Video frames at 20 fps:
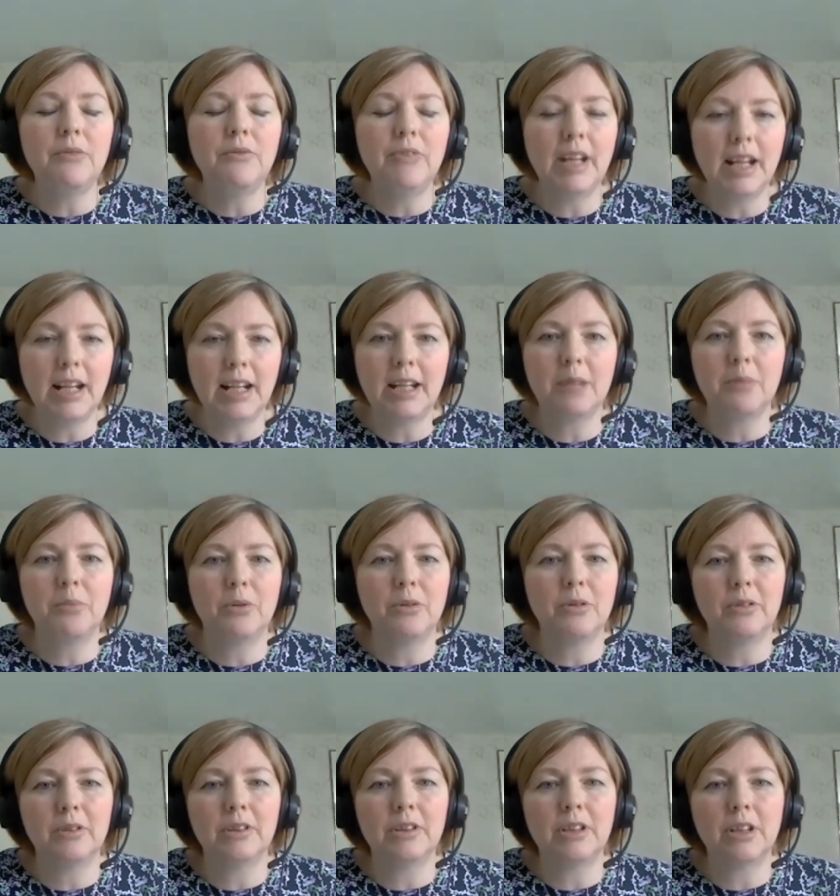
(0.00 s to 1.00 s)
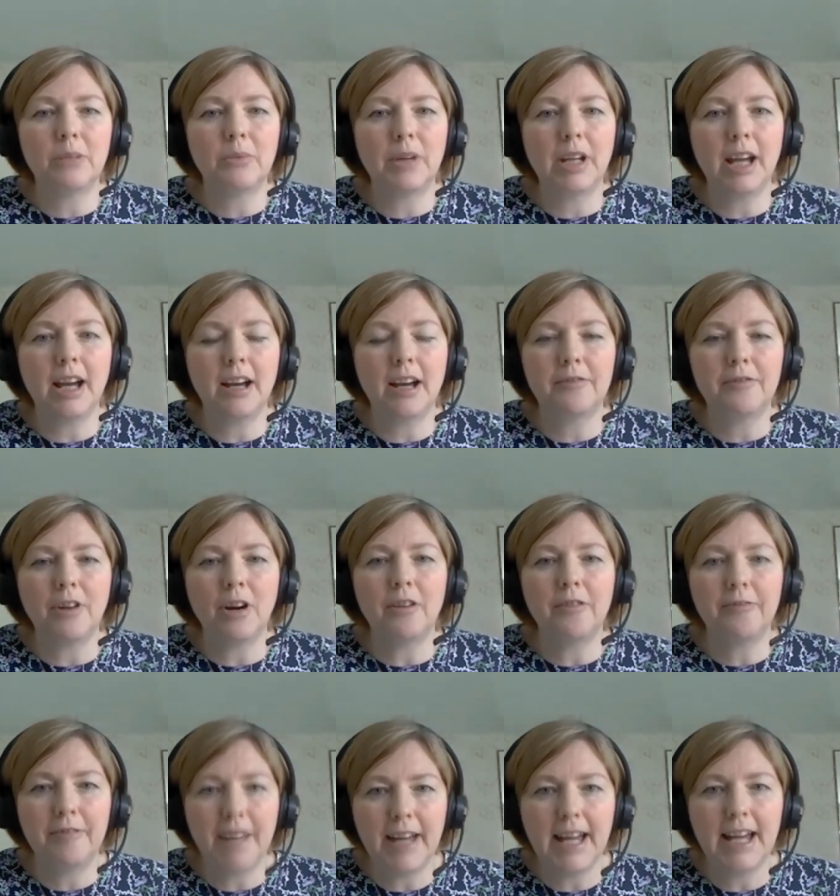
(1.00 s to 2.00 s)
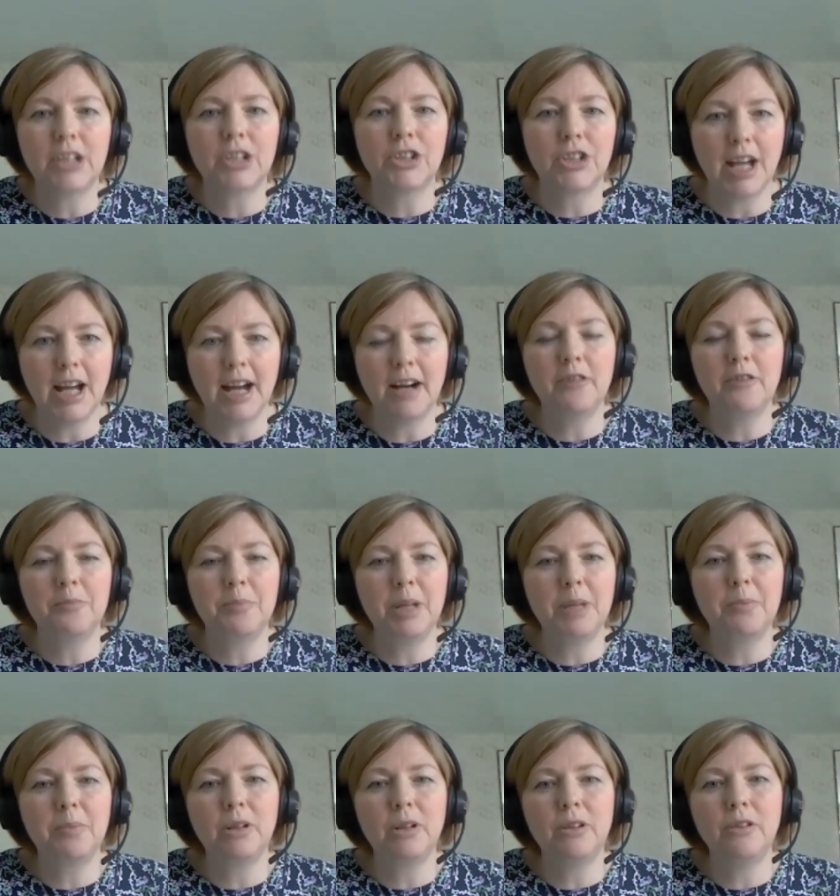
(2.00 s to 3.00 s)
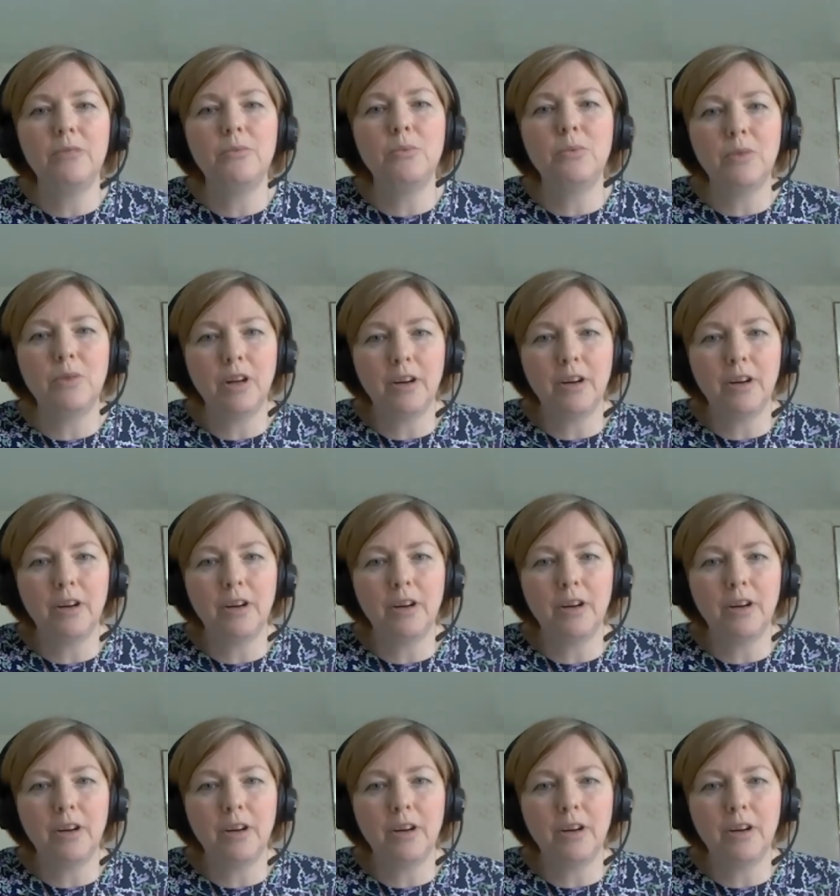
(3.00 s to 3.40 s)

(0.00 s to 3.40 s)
really important that we have our fair share of people who